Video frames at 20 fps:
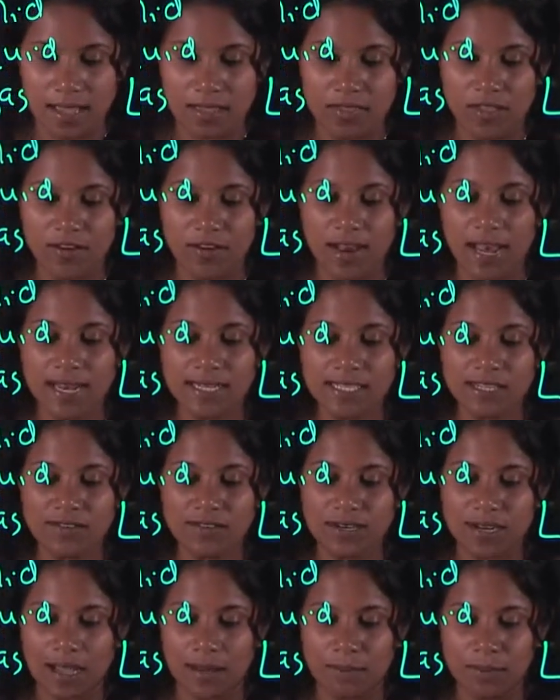the relative
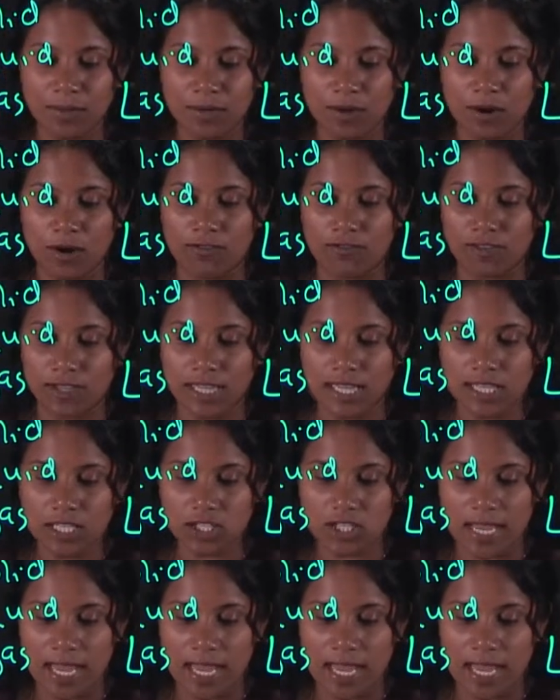number of each